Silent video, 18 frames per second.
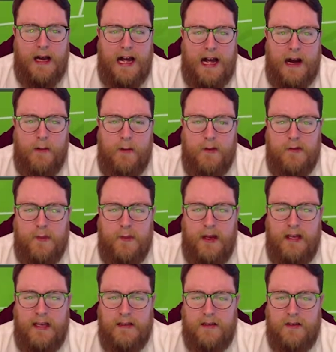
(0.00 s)
how he was
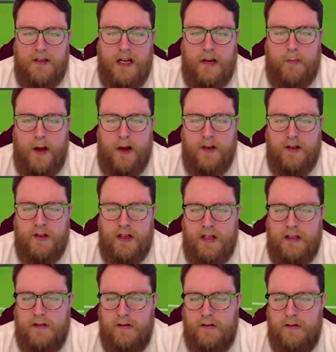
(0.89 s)
beating it. So check
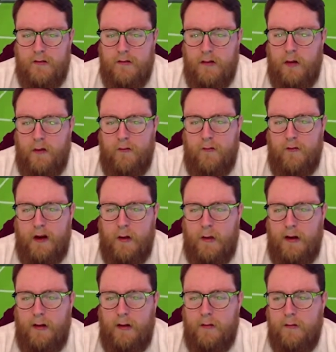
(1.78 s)
punches, not very
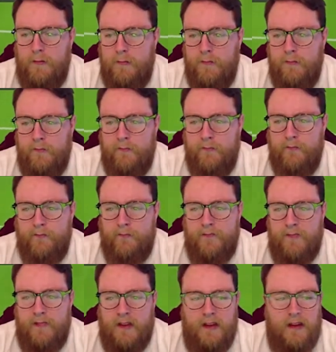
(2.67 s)
well.
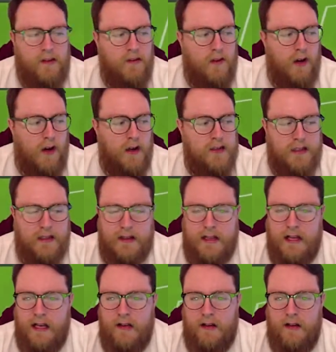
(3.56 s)
Tyson
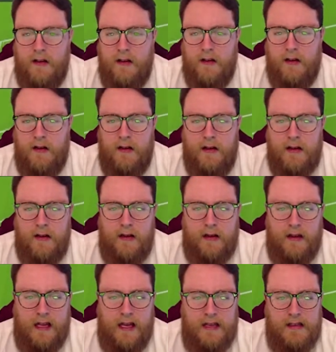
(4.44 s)
then
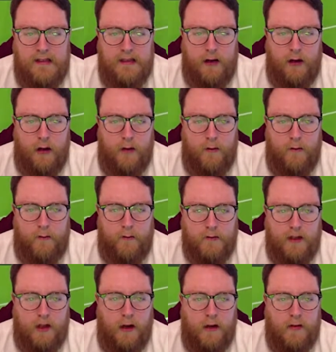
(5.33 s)
lays it off.
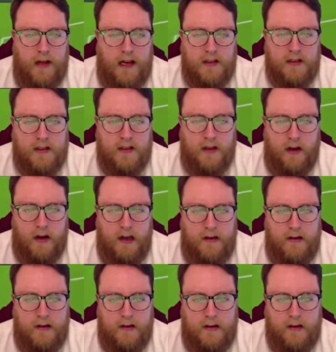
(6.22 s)
So look, that
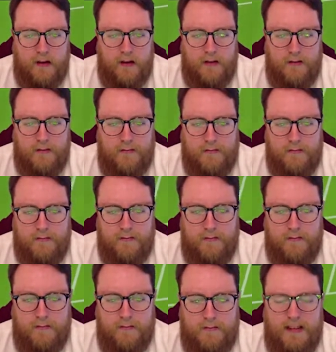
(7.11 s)
slide.
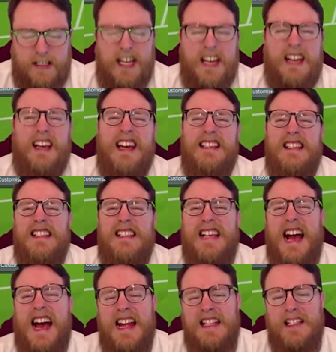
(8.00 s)
Check gets
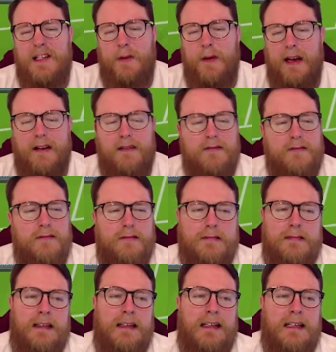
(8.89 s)
his hand to it.
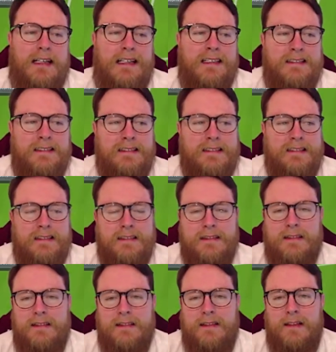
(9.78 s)
Ugh.
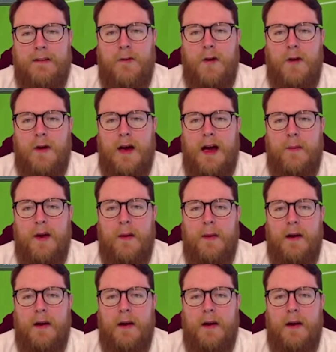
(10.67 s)
Not happy